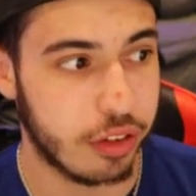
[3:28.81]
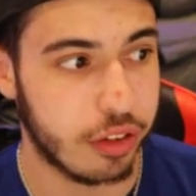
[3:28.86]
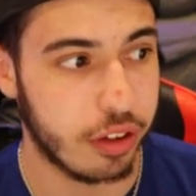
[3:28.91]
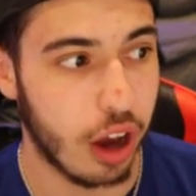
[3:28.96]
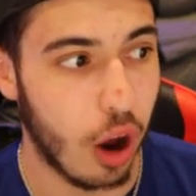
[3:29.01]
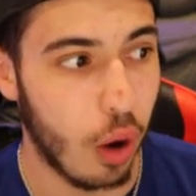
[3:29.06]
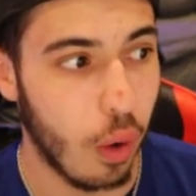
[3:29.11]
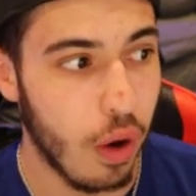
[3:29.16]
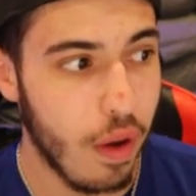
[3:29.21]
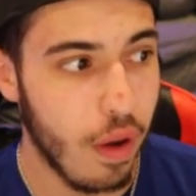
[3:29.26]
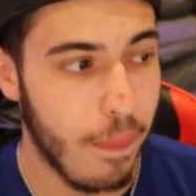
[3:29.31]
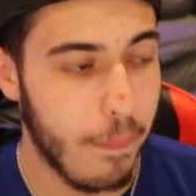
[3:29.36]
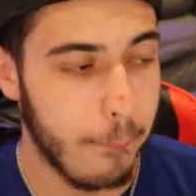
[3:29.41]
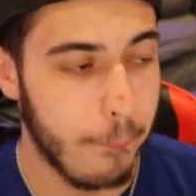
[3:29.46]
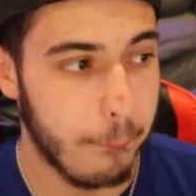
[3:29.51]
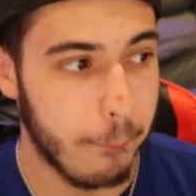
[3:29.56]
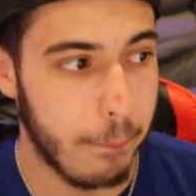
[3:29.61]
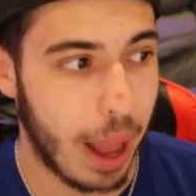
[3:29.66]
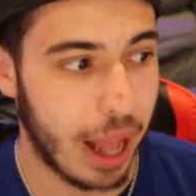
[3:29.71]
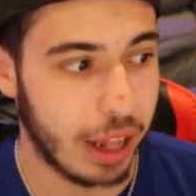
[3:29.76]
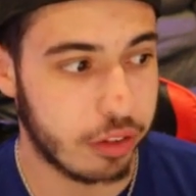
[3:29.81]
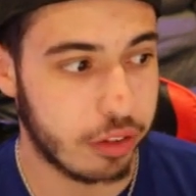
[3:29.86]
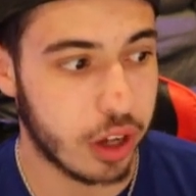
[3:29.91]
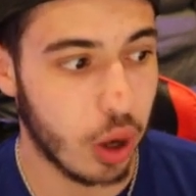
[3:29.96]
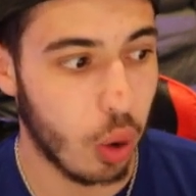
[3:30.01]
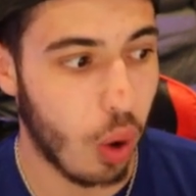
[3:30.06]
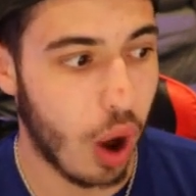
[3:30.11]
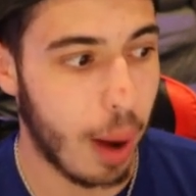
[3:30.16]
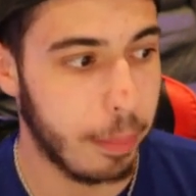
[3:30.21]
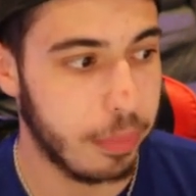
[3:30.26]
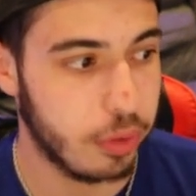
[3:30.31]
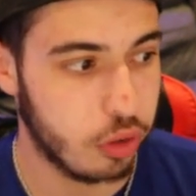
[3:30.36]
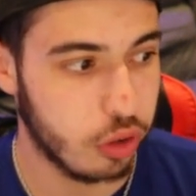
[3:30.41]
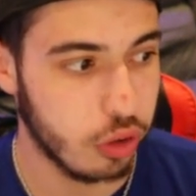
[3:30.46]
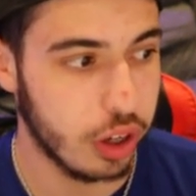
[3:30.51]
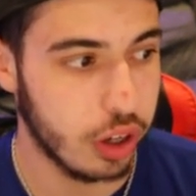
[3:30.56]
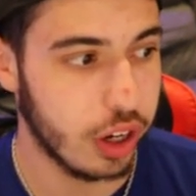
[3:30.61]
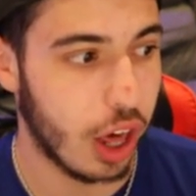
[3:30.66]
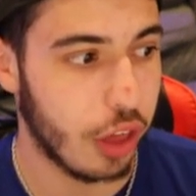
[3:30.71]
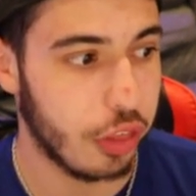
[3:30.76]
So Mets go up
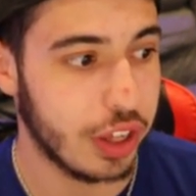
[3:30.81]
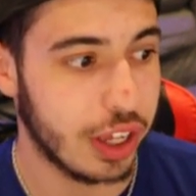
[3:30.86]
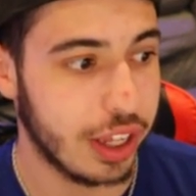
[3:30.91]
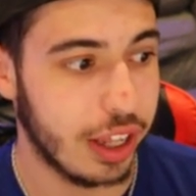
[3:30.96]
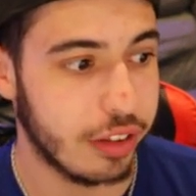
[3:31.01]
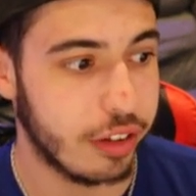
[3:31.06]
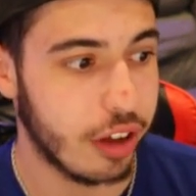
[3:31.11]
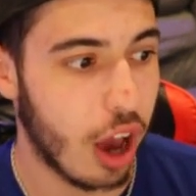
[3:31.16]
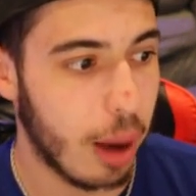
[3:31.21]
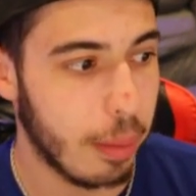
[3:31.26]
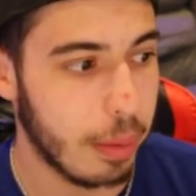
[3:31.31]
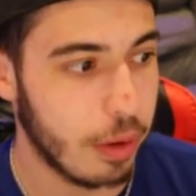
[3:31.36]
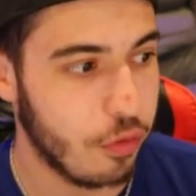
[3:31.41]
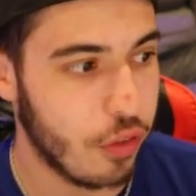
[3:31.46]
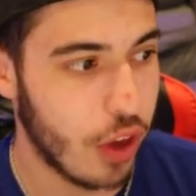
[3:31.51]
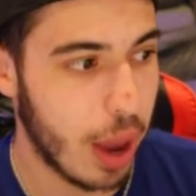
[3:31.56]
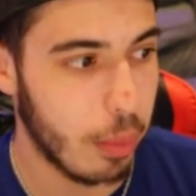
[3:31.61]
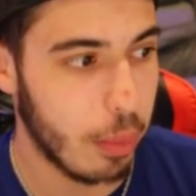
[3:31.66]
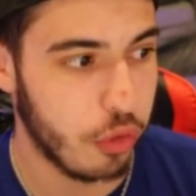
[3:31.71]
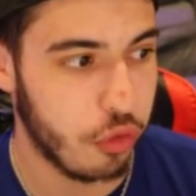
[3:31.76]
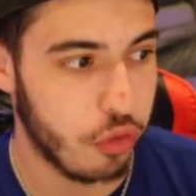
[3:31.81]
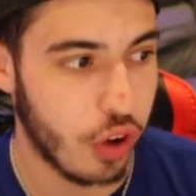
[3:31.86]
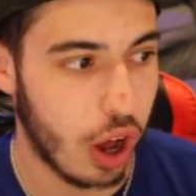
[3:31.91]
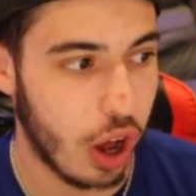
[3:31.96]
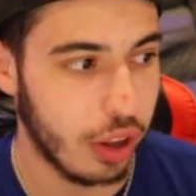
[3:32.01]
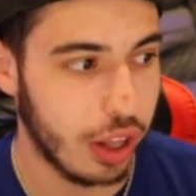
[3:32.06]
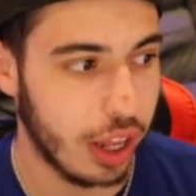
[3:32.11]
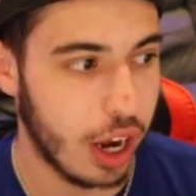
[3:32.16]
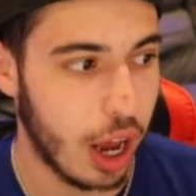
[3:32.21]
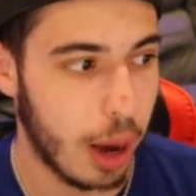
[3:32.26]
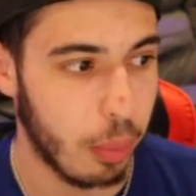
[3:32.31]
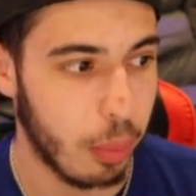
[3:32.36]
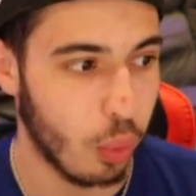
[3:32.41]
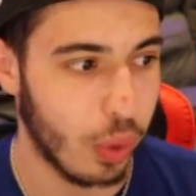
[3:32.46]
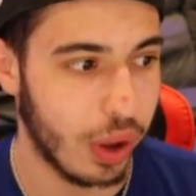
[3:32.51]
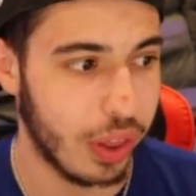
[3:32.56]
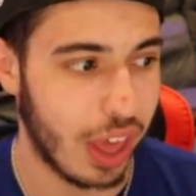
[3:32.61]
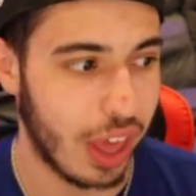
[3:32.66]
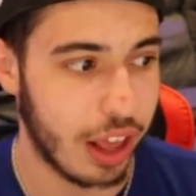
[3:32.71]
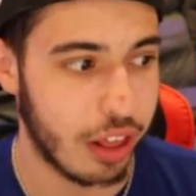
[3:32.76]
2-0, and then Tommy Pham would follow that up
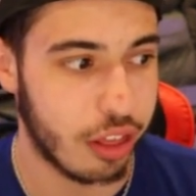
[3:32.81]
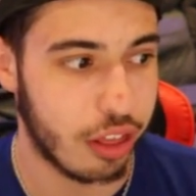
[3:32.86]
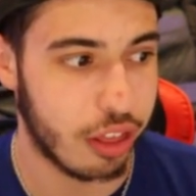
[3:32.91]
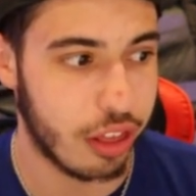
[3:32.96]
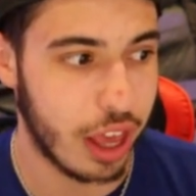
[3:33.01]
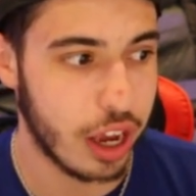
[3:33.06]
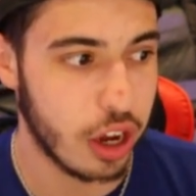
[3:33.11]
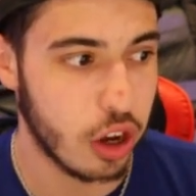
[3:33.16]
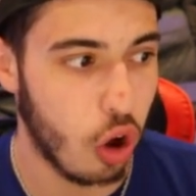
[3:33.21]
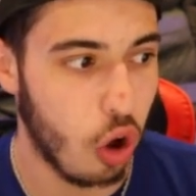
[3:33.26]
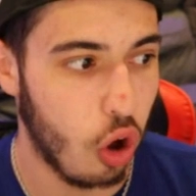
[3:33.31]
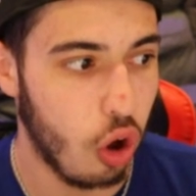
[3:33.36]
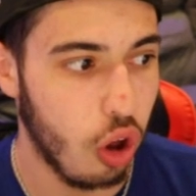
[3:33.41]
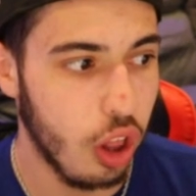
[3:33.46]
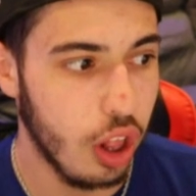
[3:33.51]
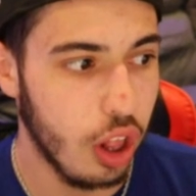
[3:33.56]
with a single